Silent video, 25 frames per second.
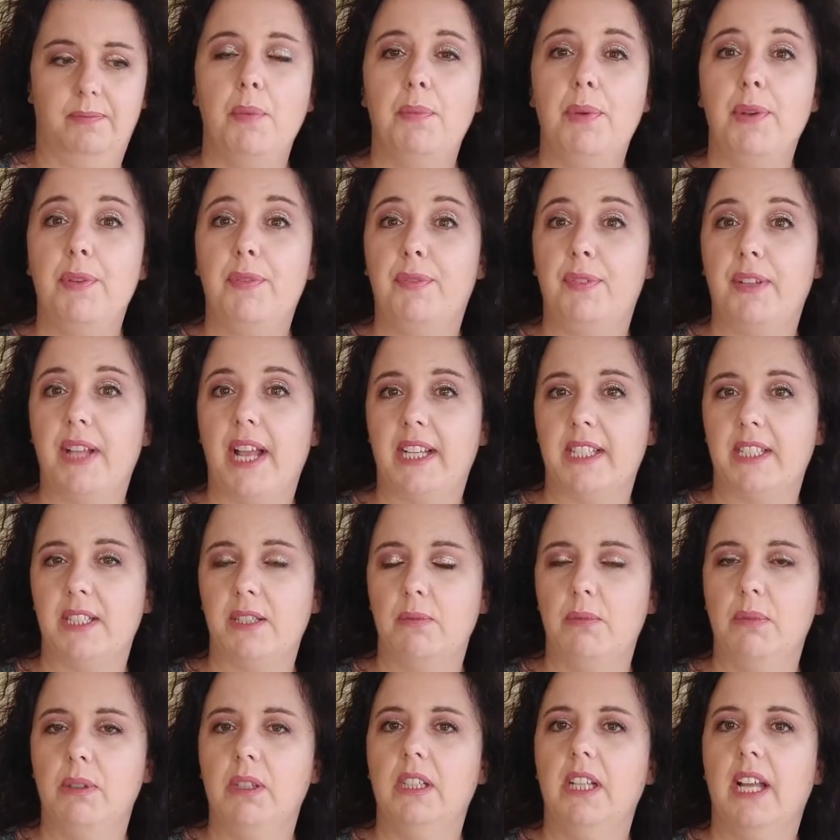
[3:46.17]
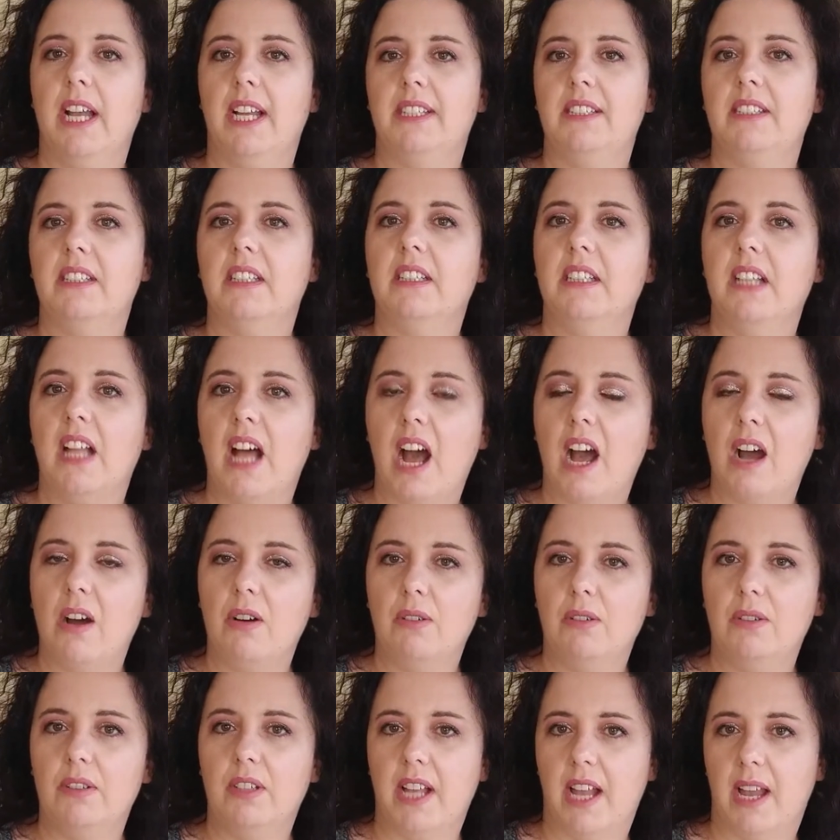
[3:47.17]
Be flexible and
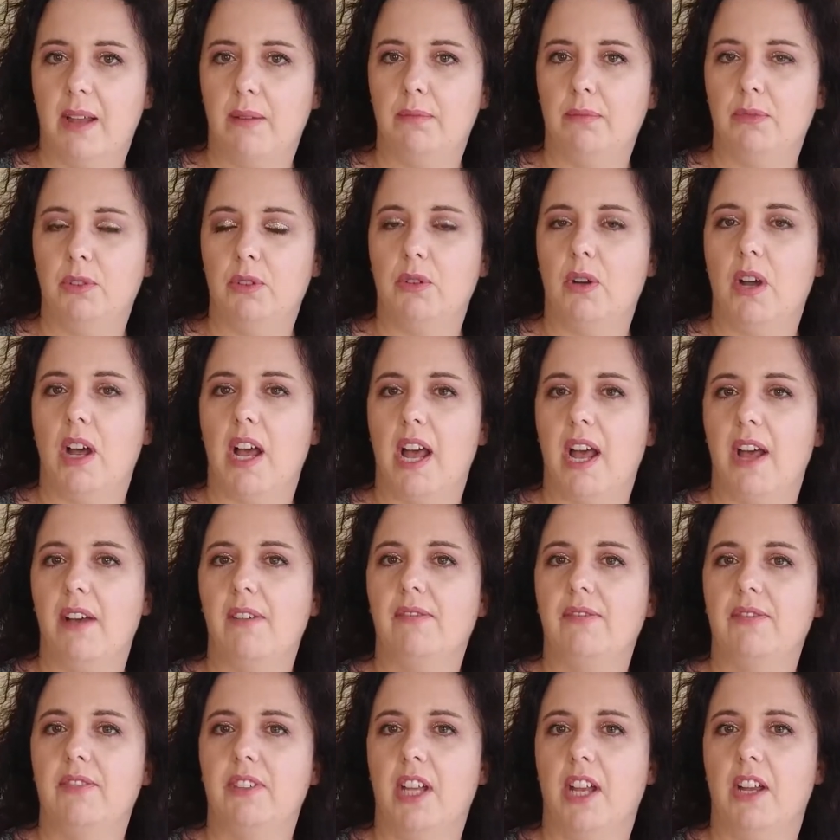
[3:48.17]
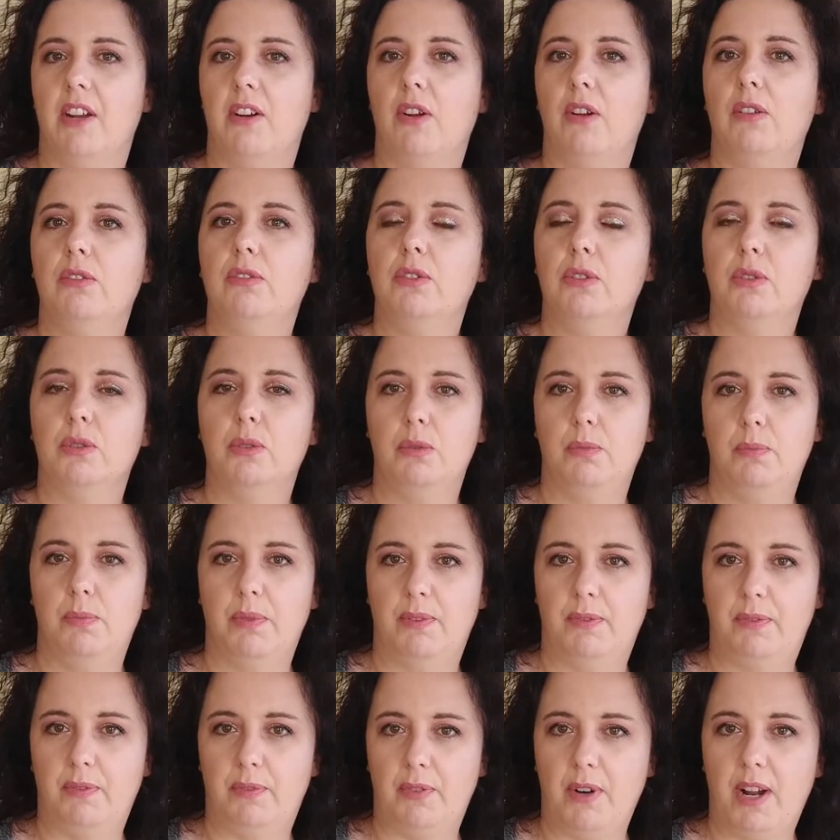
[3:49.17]
allow them to have their own group
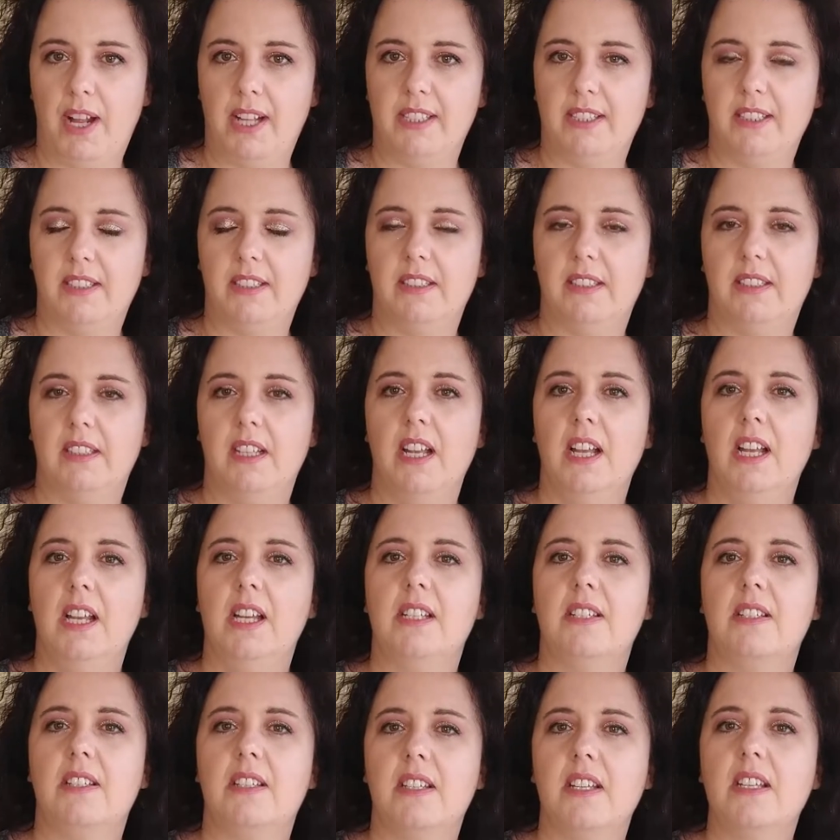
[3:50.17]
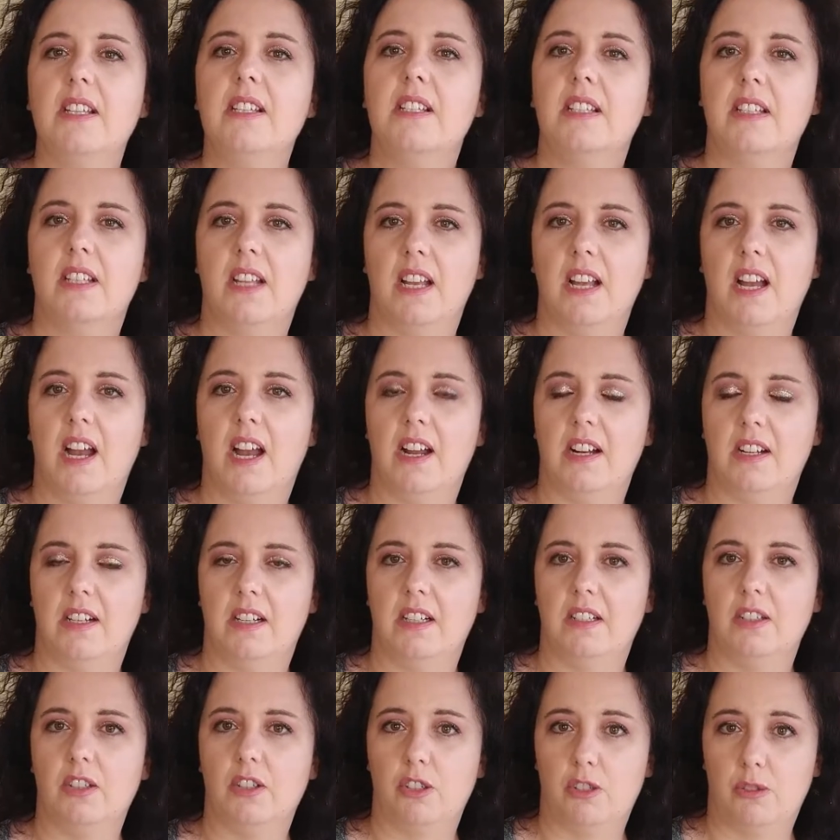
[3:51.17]
of friends since they are
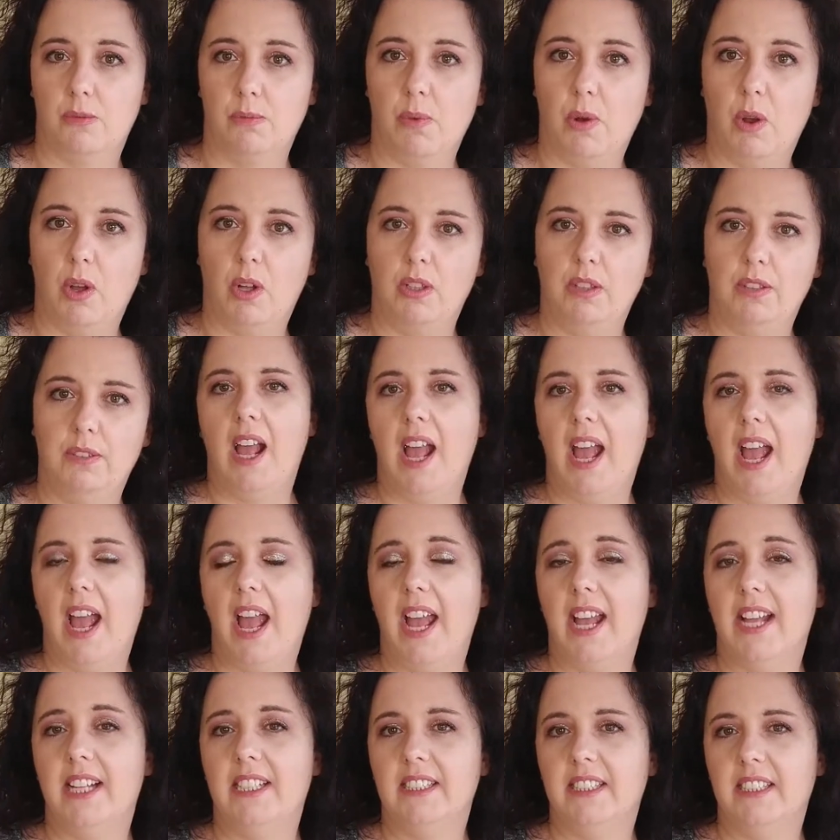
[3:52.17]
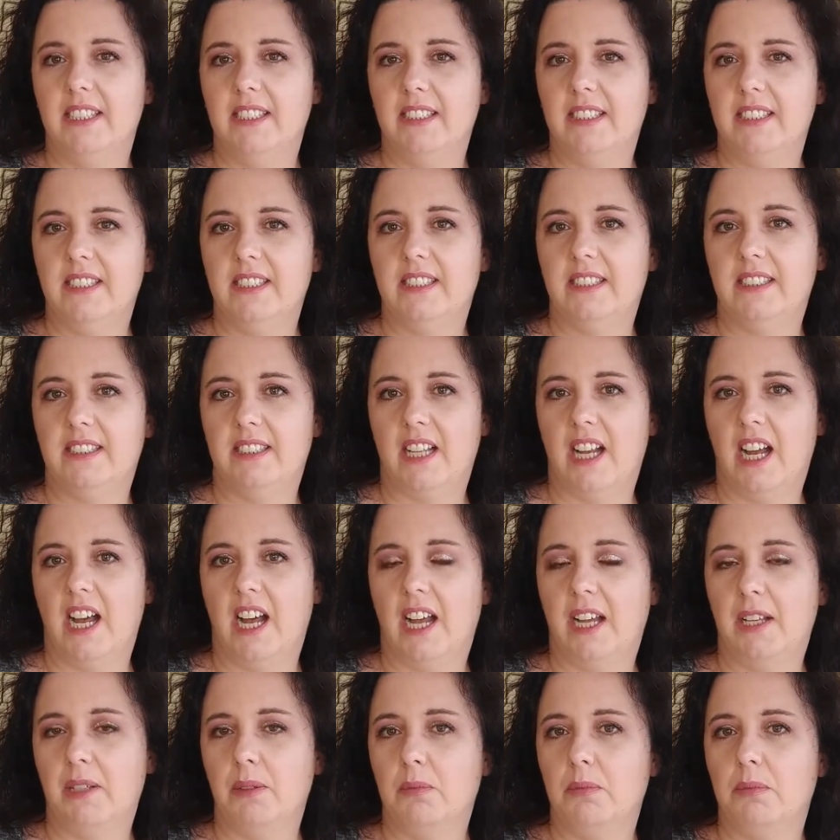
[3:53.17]
small. And in this
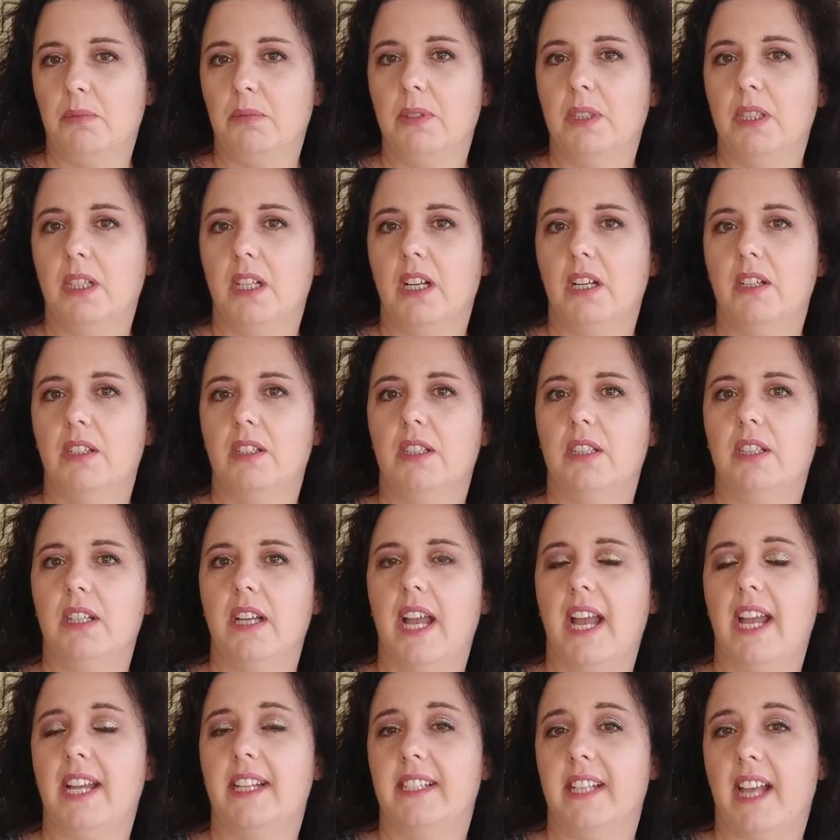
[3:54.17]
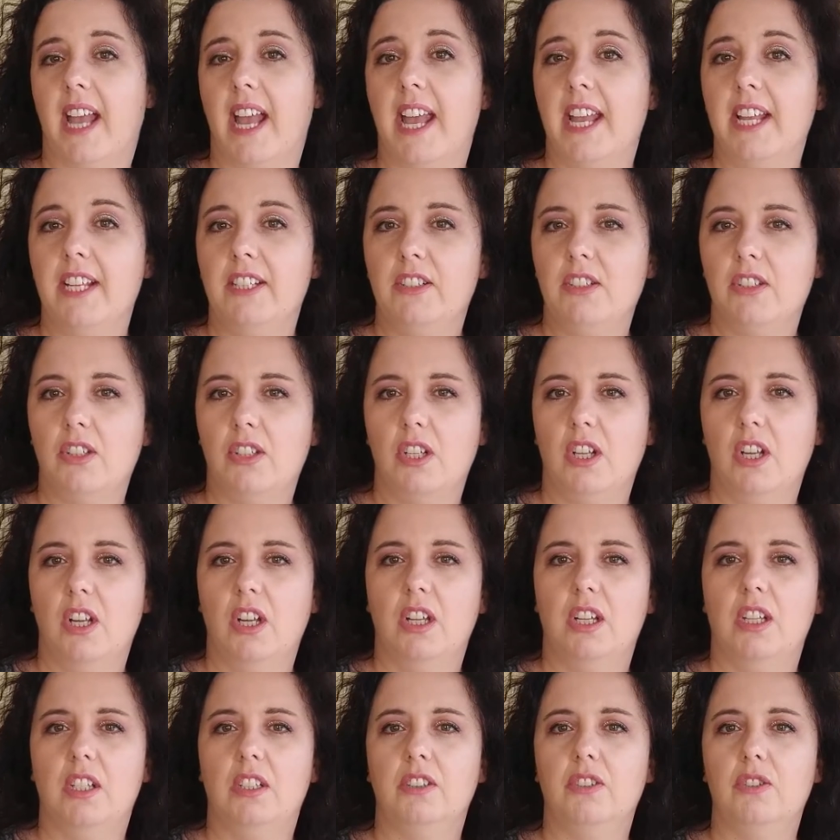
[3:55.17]
time and age,
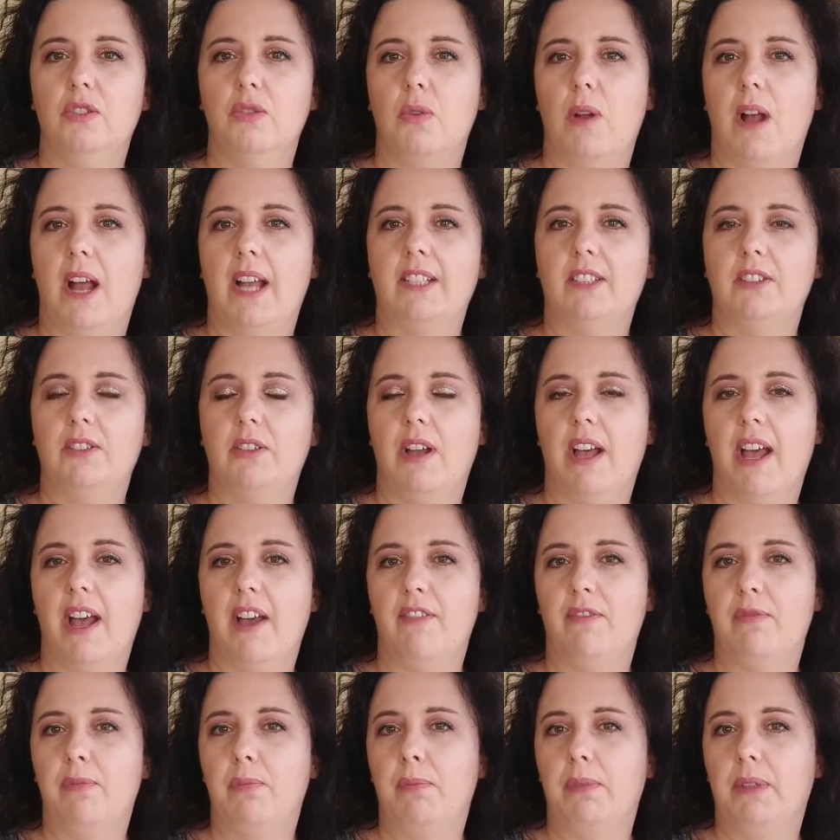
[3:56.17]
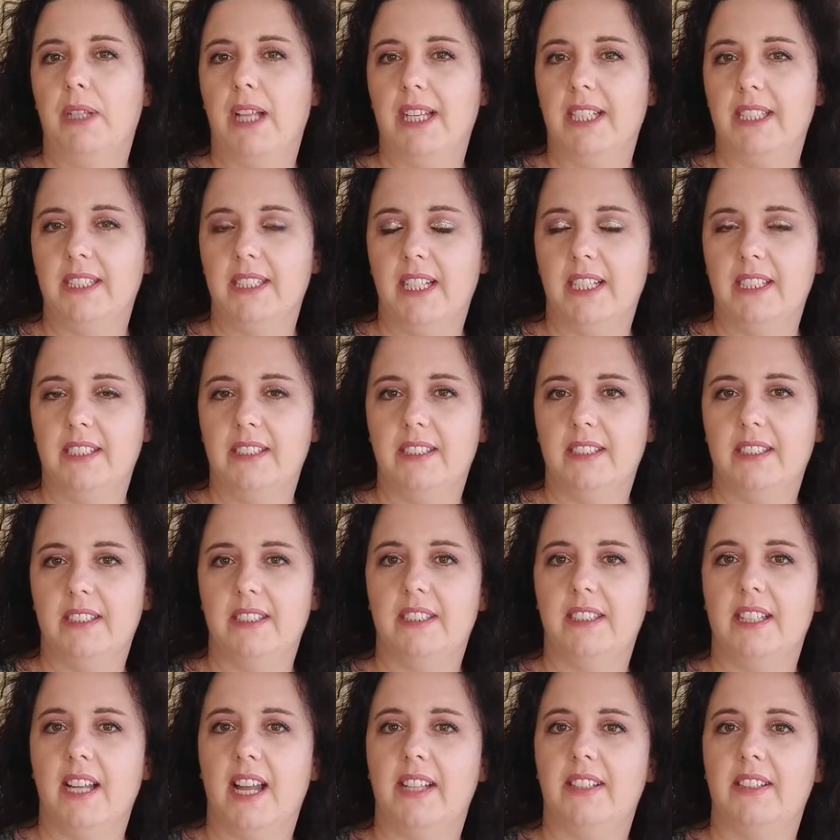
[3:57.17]
try to have play dates
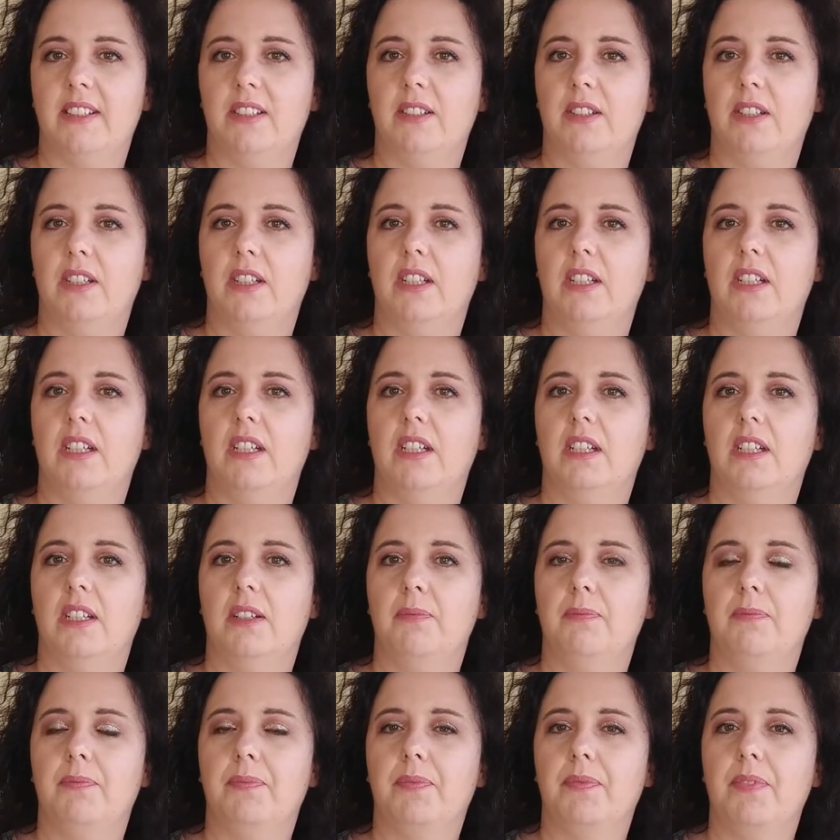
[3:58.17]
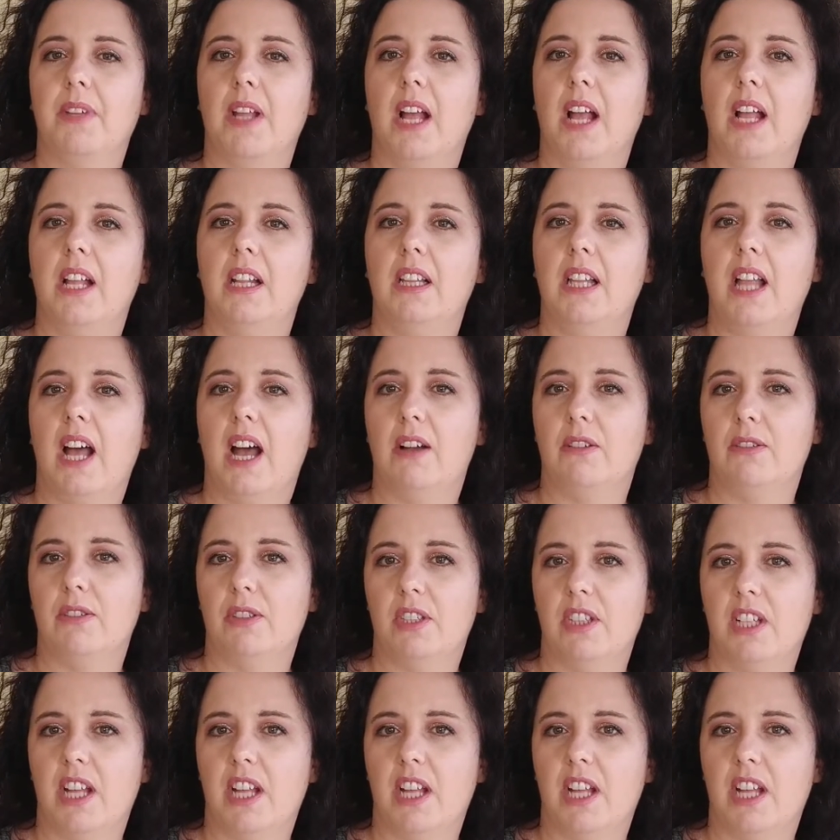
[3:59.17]
that allows